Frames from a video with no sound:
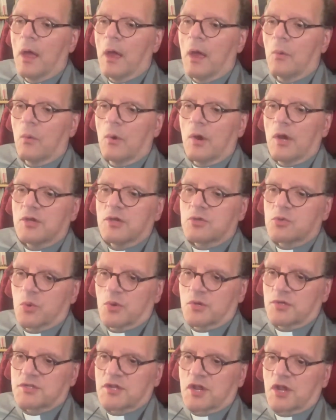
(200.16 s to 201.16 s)
which
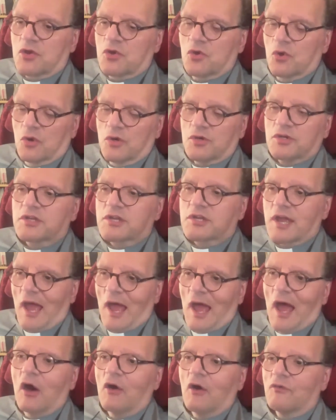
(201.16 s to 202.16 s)
was a good
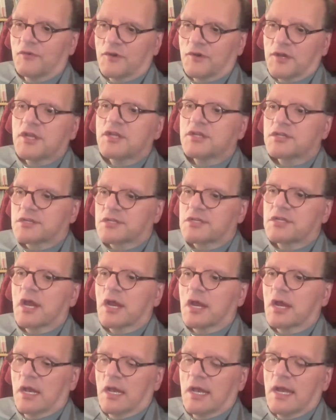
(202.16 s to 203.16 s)

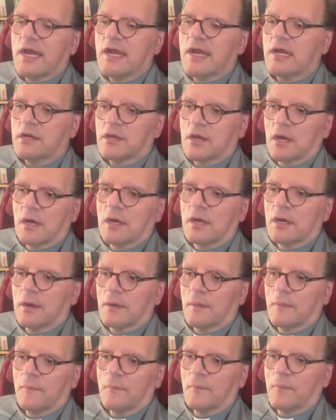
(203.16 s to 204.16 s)
Calvinistic leader.
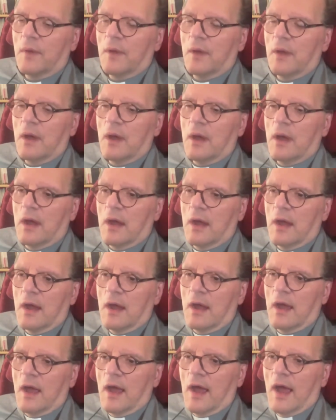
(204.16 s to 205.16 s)

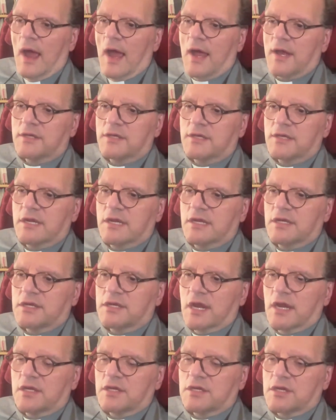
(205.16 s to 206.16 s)
And he
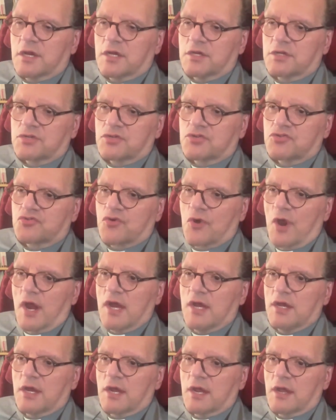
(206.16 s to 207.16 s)
did his
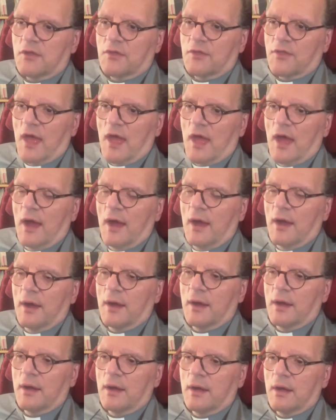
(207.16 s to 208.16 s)
training
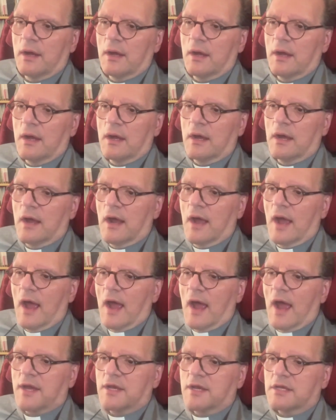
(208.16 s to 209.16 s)
there,
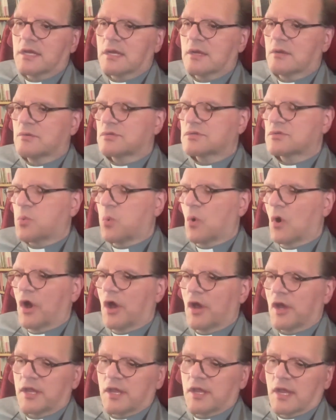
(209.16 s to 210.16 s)
and he was
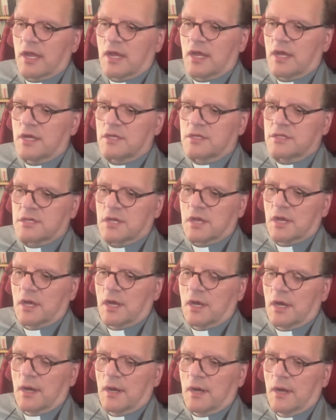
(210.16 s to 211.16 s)
working as
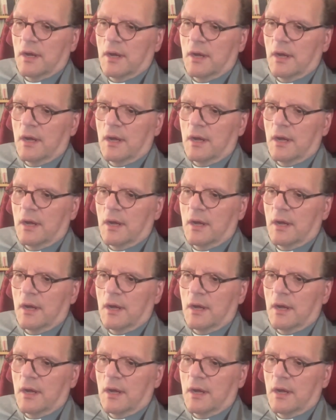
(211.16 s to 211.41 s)
a